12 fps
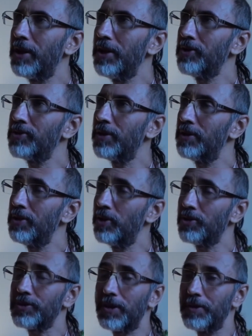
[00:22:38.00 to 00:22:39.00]
taste in
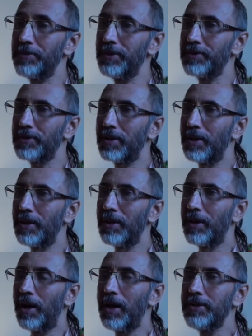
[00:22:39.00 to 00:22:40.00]
your service,
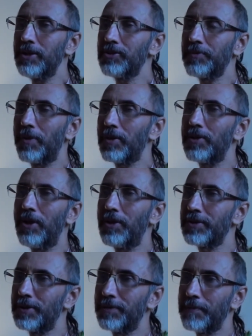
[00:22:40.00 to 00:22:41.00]
I just
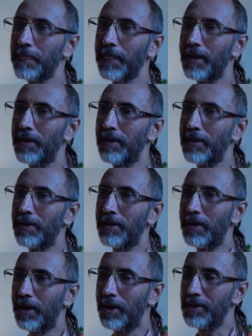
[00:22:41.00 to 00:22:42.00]
forgot.
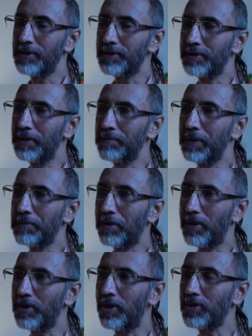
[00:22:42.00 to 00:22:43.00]
I simply
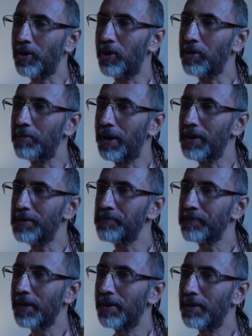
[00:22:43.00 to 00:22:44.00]
forgot all my
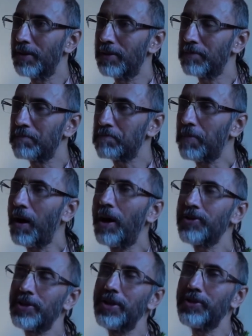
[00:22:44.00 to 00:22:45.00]

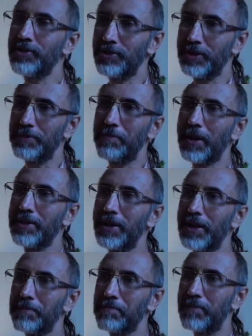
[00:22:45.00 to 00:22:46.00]
past history,
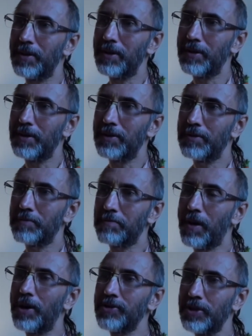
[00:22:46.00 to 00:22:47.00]
mundane
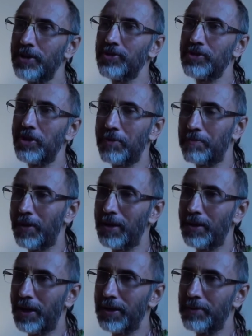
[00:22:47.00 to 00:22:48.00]
past history of
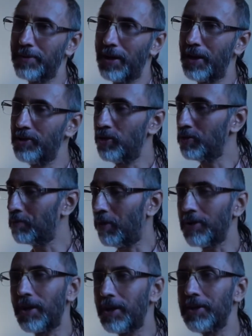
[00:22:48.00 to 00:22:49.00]
my life. I don't
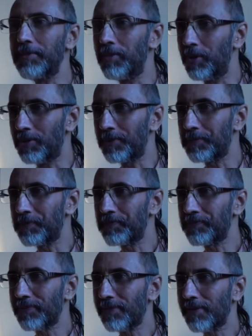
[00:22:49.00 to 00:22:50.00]
bother anymore.
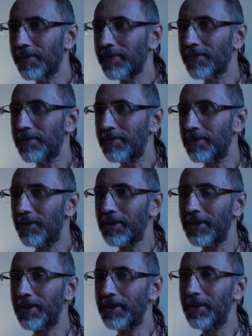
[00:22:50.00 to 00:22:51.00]

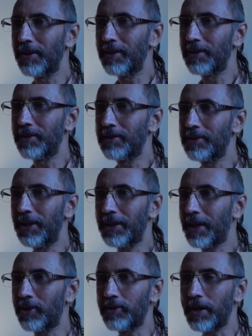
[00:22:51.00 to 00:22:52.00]
Okay, they
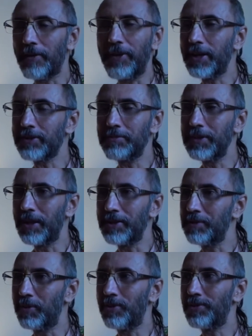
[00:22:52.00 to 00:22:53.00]
cannot affect me
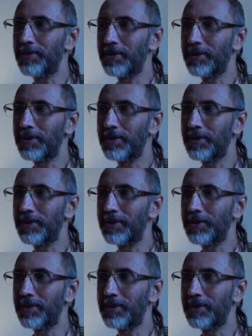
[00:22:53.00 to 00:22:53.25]
anymore,